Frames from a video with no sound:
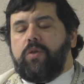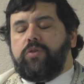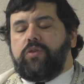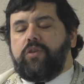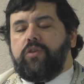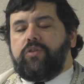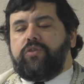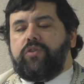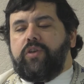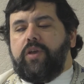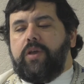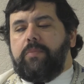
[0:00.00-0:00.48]

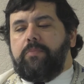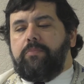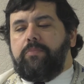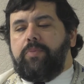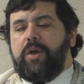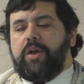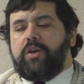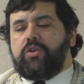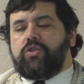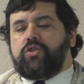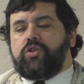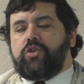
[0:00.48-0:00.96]
The same
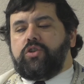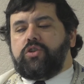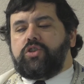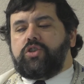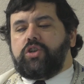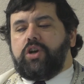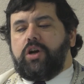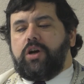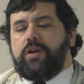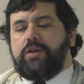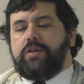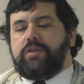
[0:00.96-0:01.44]
picture
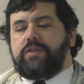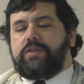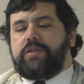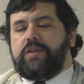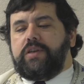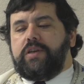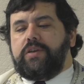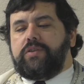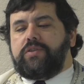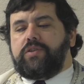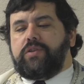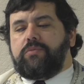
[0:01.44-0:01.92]
John
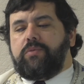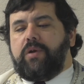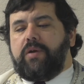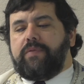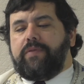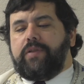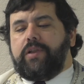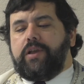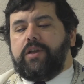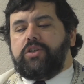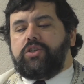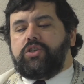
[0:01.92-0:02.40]
sees in
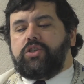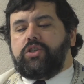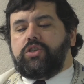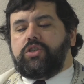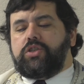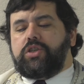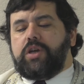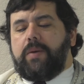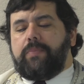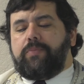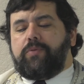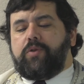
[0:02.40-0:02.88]
Revelation
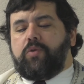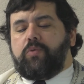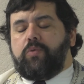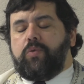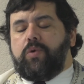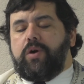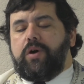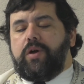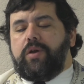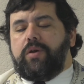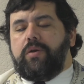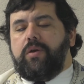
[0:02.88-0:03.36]
chapter
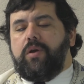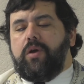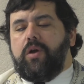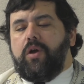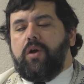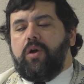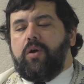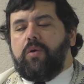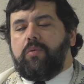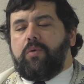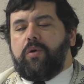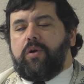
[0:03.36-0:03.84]
1,
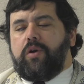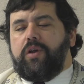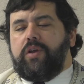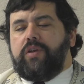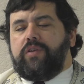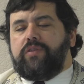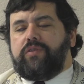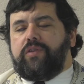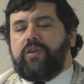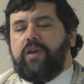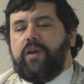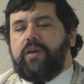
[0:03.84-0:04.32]
where he
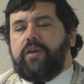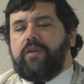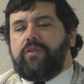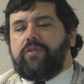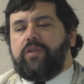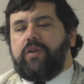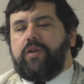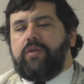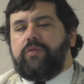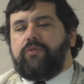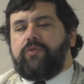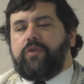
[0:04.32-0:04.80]
says
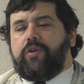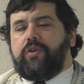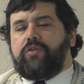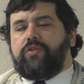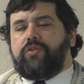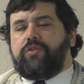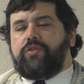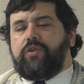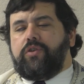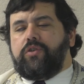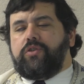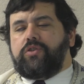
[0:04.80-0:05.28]
in
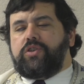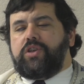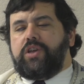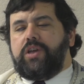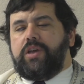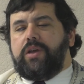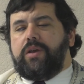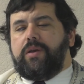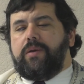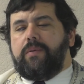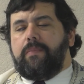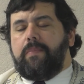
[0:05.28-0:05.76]
verse
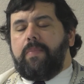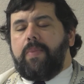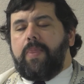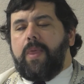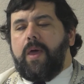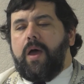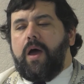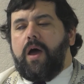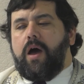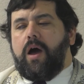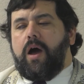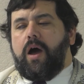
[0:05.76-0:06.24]
13,
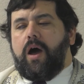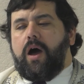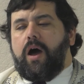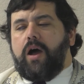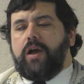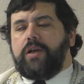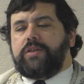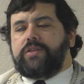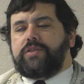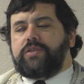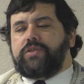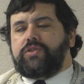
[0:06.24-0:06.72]

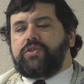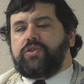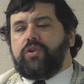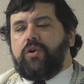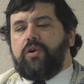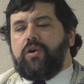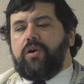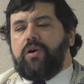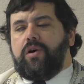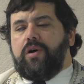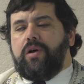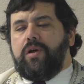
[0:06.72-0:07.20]
I
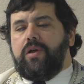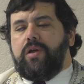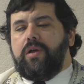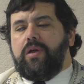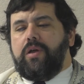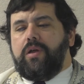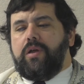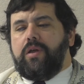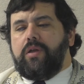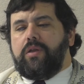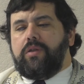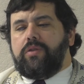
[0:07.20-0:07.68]
saw
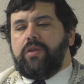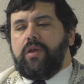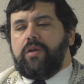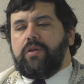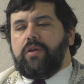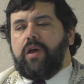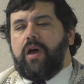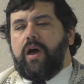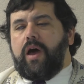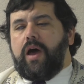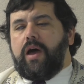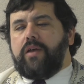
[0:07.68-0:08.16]

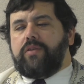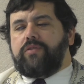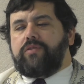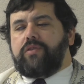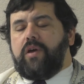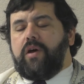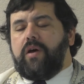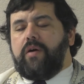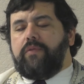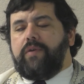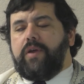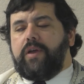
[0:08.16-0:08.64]
as
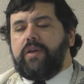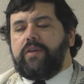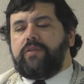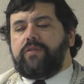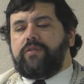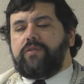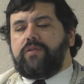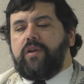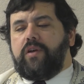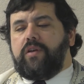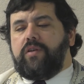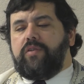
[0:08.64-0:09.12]
of a
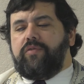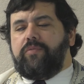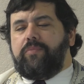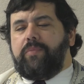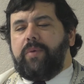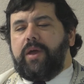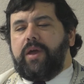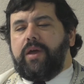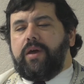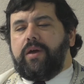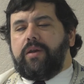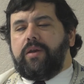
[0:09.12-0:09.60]
son of
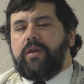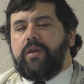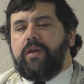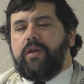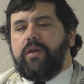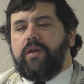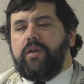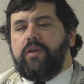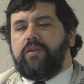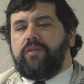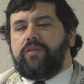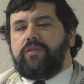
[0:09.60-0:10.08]
man
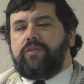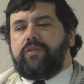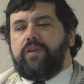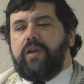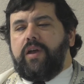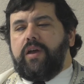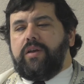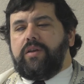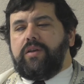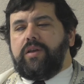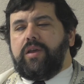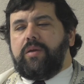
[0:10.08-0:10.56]

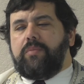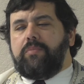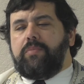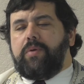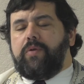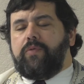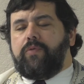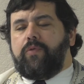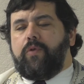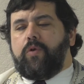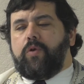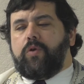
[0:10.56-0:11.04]
standing
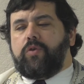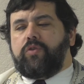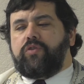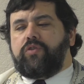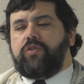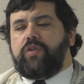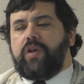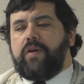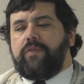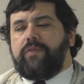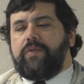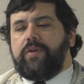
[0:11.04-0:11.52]
before
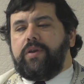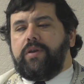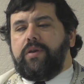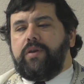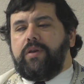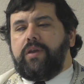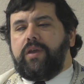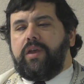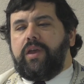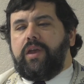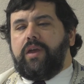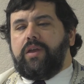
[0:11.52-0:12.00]

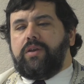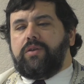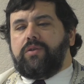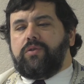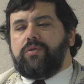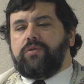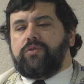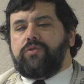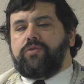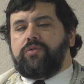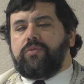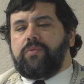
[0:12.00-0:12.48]
seven
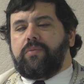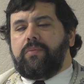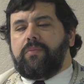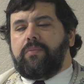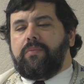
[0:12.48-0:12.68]
candles.